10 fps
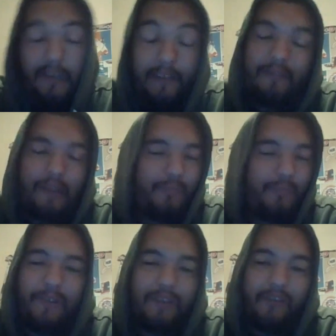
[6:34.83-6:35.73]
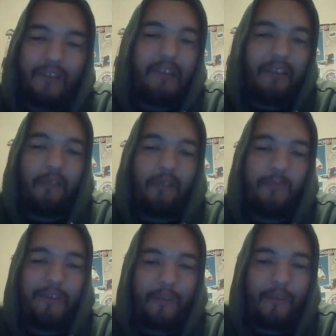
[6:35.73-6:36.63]
I'm telling you, I think that would be a
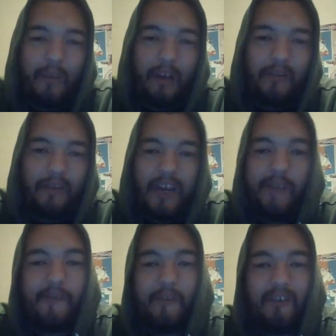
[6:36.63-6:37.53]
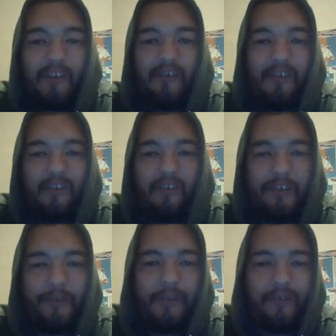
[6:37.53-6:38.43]
great match. And having Rikishi on the
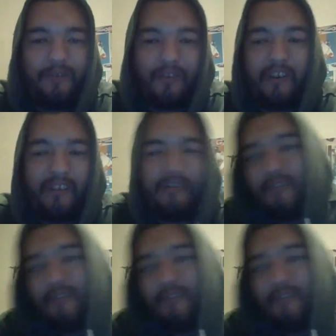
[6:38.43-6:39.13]
Usos side and